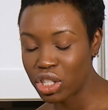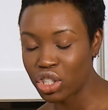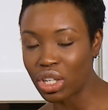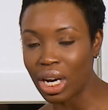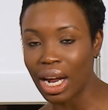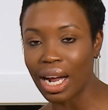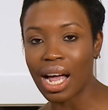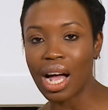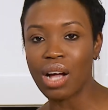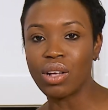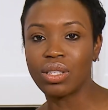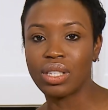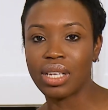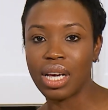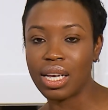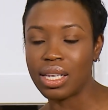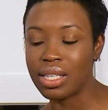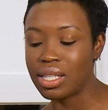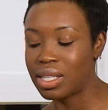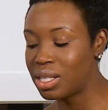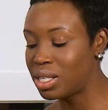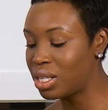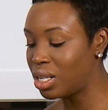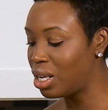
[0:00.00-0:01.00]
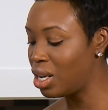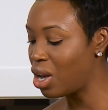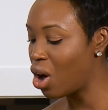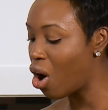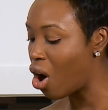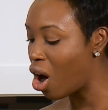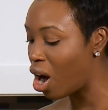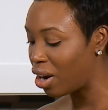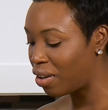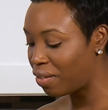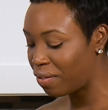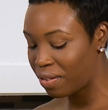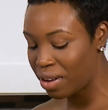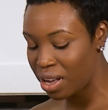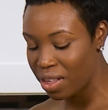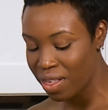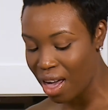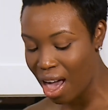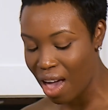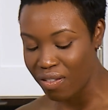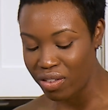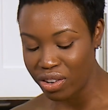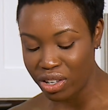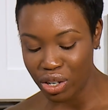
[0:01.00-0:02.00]
check out Tasty on Faith
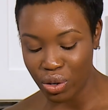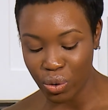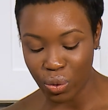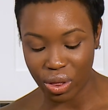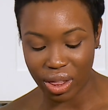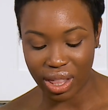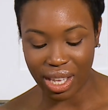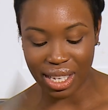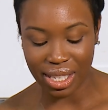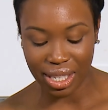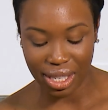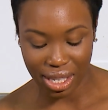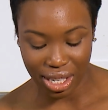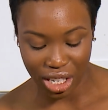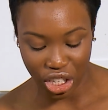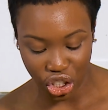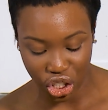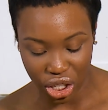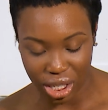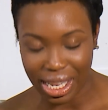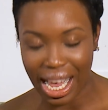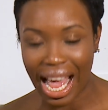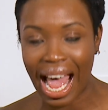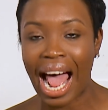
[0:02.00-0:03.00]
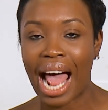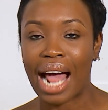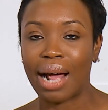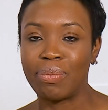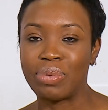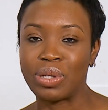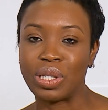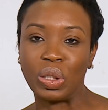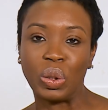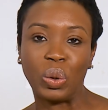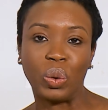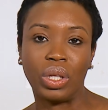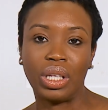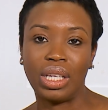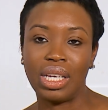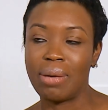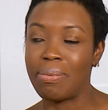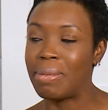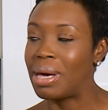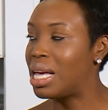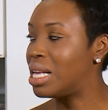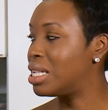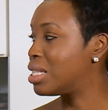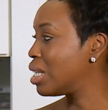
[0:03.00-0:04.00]
Avenue. This dish is absolutely
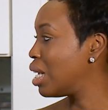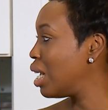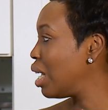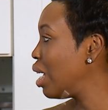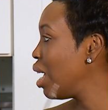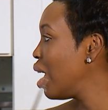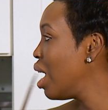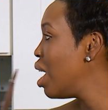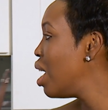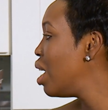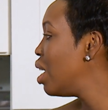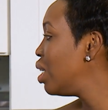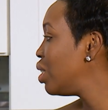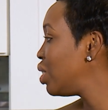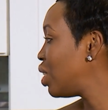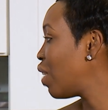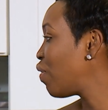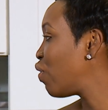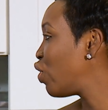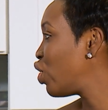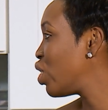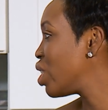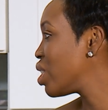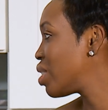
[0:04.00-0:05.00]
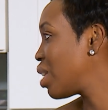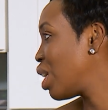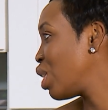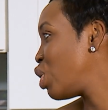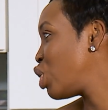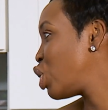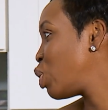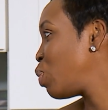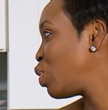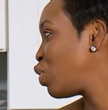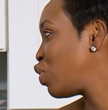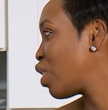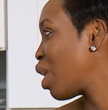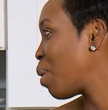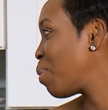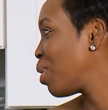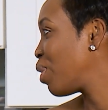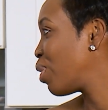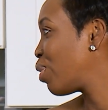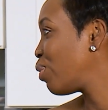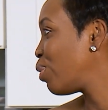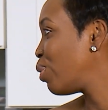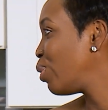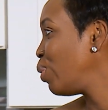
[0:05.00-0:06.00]
amazing. Chef Ernest, thank you so much for coming
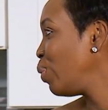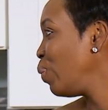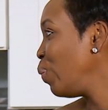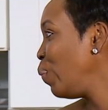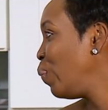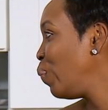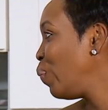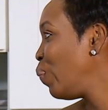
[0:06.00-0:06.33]
through. Yeah,